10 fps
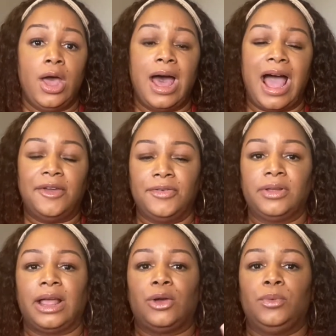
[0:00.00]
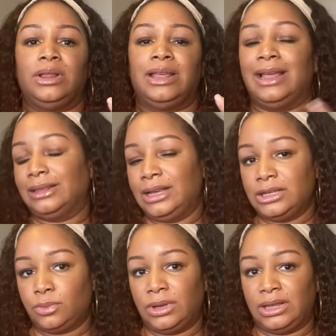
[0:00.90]
I feel like with, at
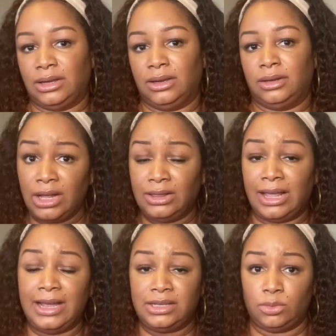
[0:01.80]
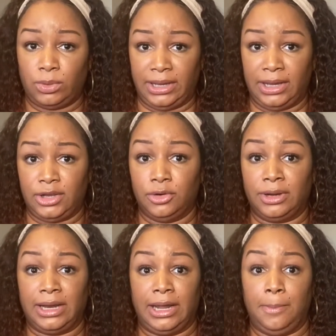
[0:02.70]
least with a lace wig, you're
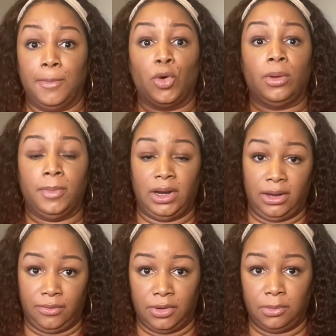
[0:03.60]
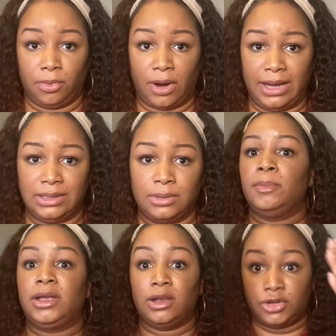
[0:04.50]
getting more money for the price
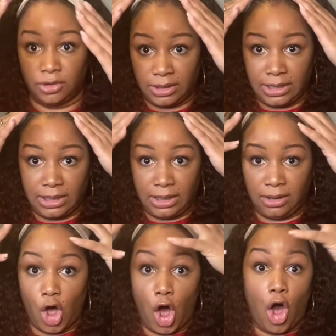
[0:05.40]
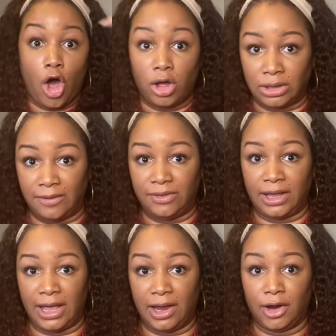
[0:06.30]
because you're getting all of the
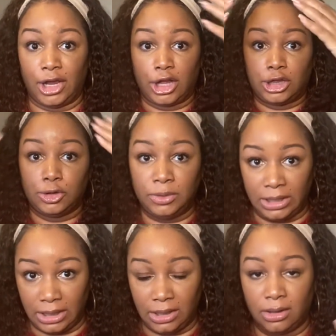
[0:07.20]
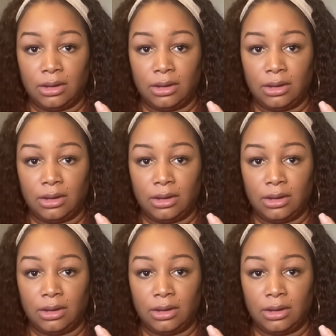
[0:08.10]
hair, including